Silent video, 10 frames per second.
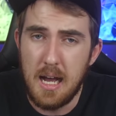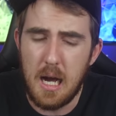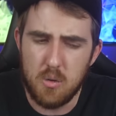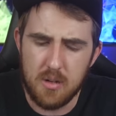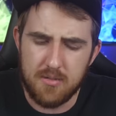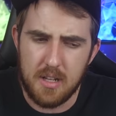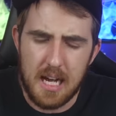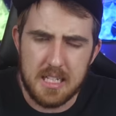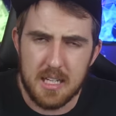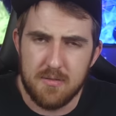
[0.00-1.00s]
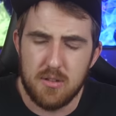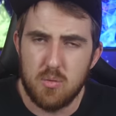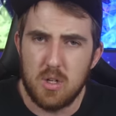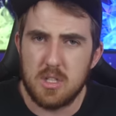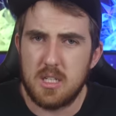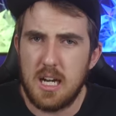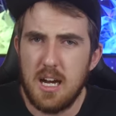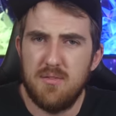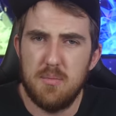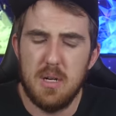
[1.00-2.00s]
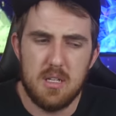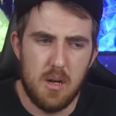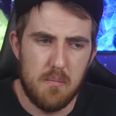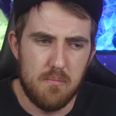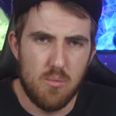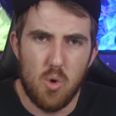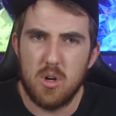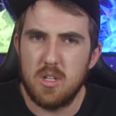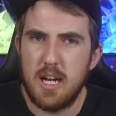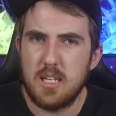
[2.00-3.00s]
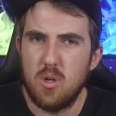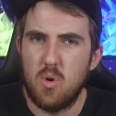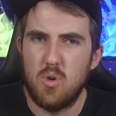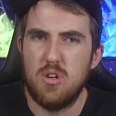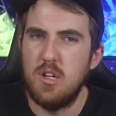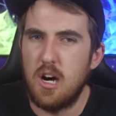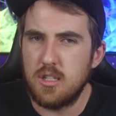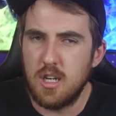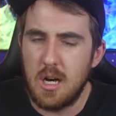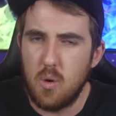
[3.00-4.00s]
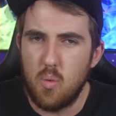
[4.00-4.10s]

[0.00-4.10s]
I would have liked if it was kind of a bit more like the Ornata